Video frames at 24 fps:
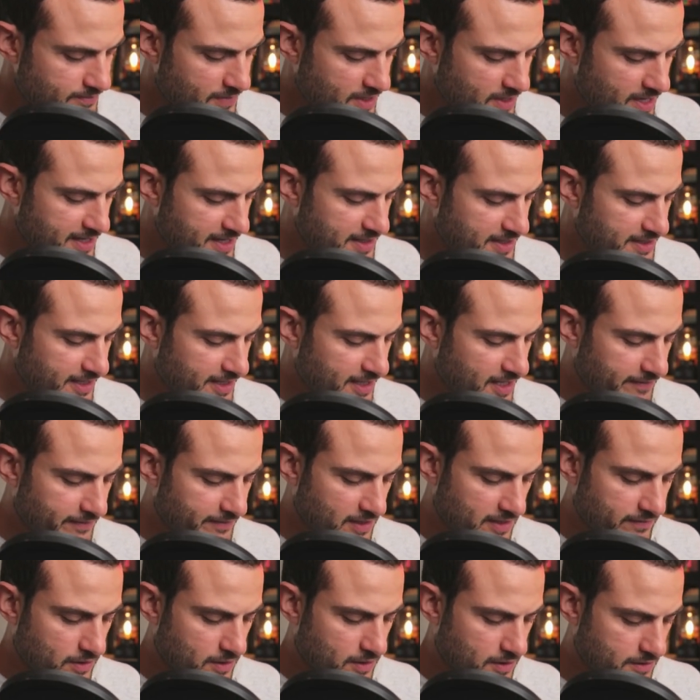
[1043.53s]
And yeah, I've
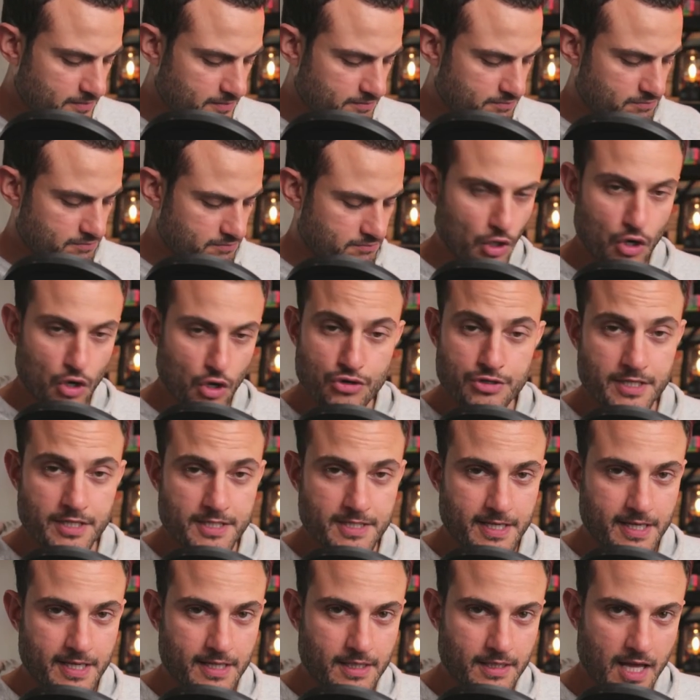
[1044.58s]
never owned a
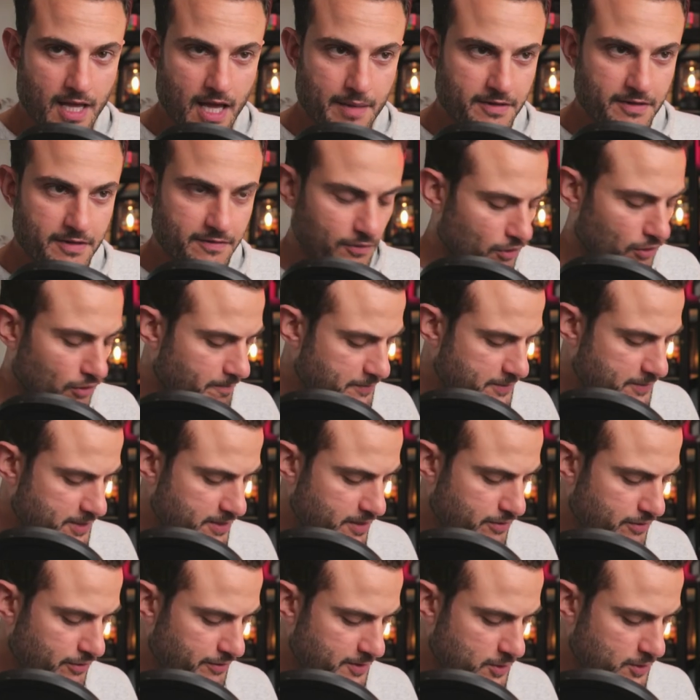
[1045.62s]
TLR before, so I
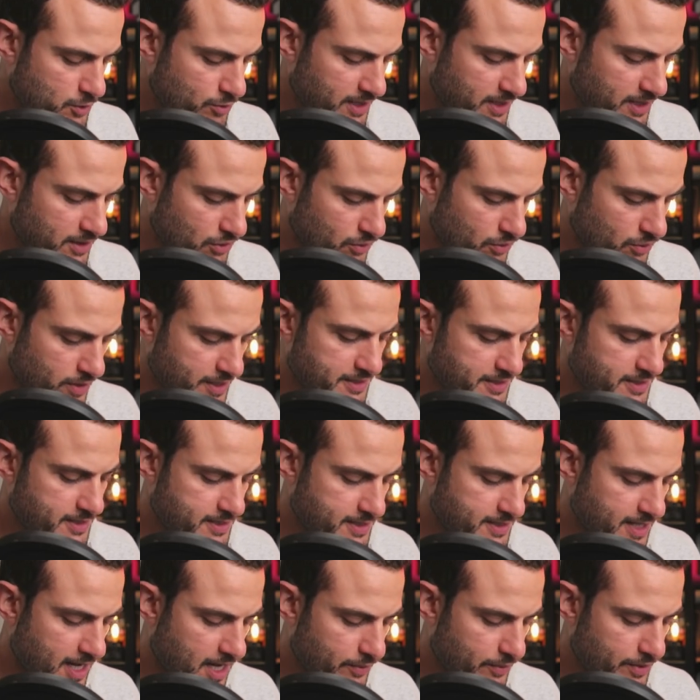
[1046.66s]
thought this would be a good one to
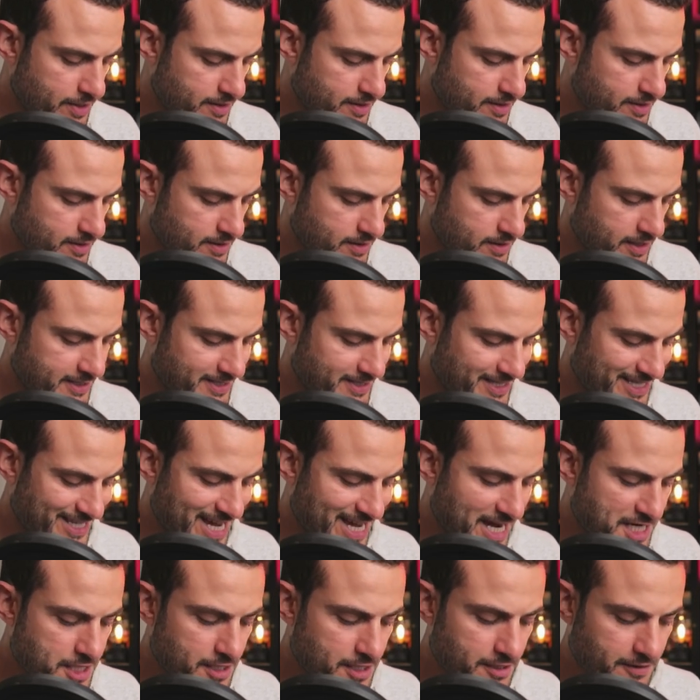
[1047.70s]
start with. It's a
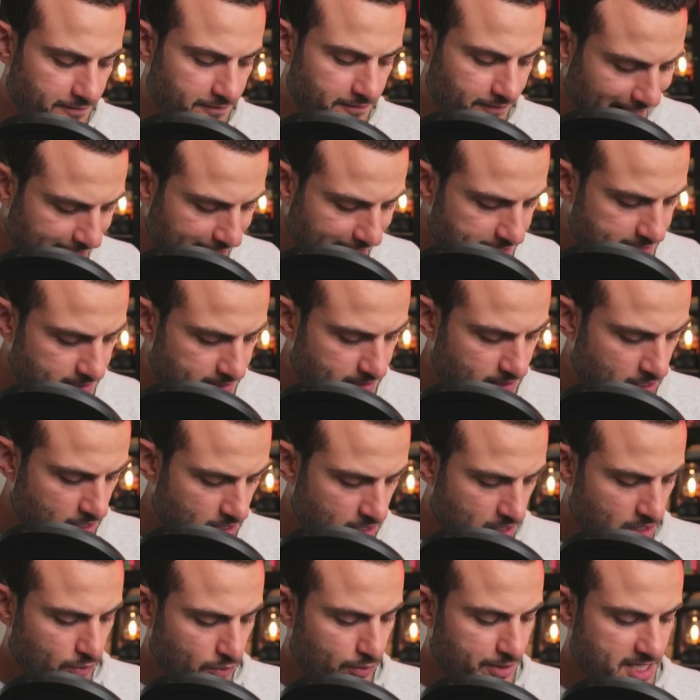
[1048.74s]
Yashicaflex,
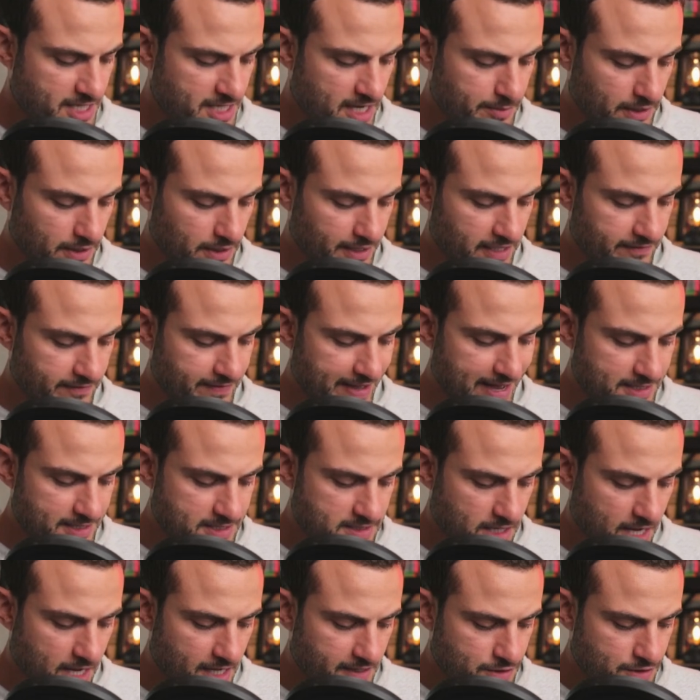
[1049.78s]
which I believe
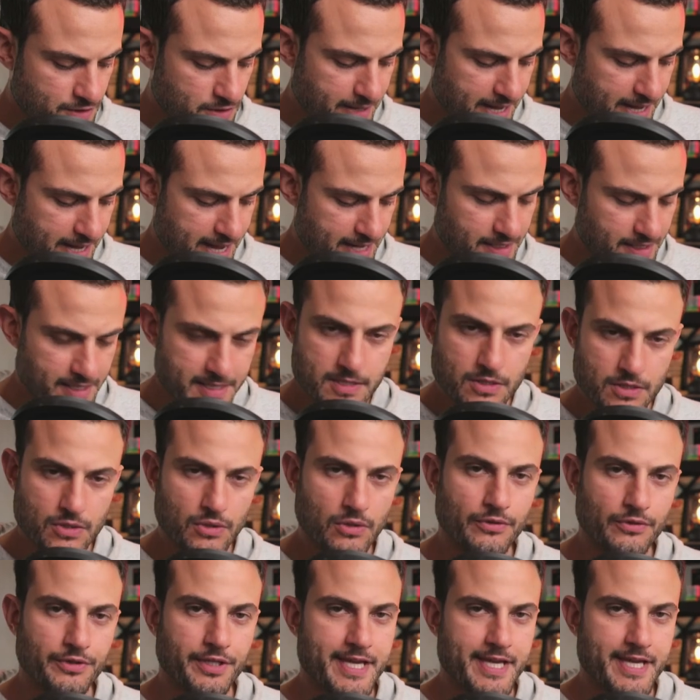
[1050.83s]
outside of Japan is
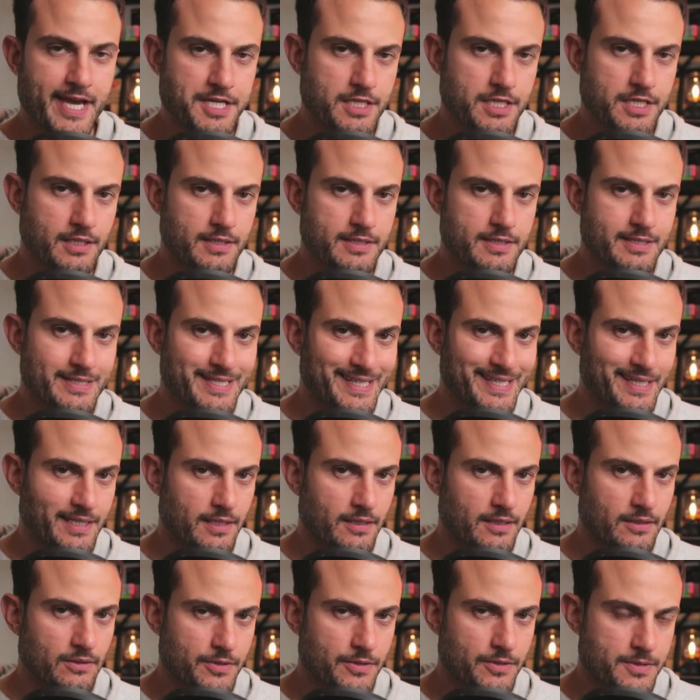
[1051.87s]
called the Yashica
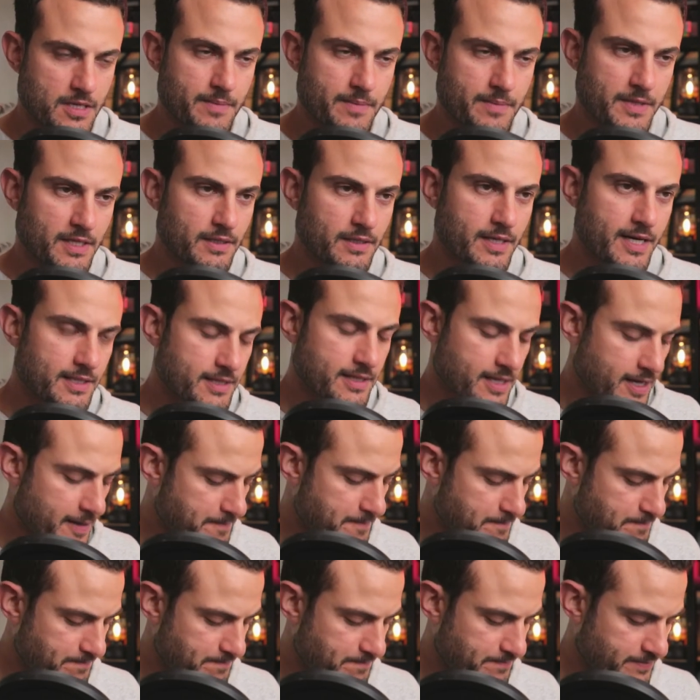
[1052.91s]
D or something like that.
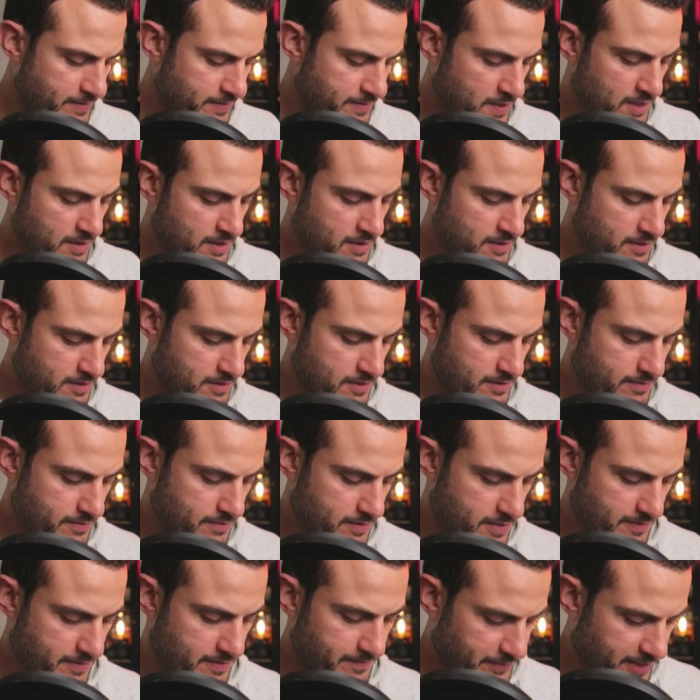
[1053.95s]

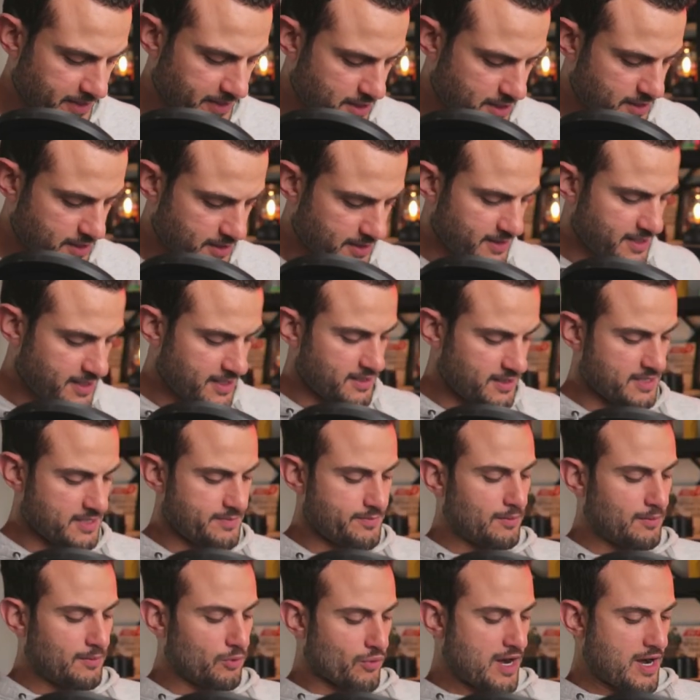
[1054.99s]
But let's just get this
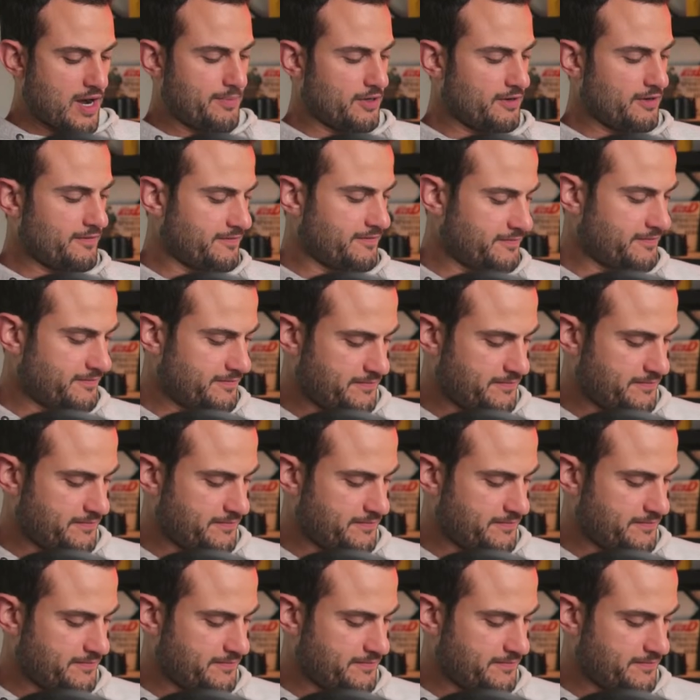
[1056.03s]
bubble wrap off.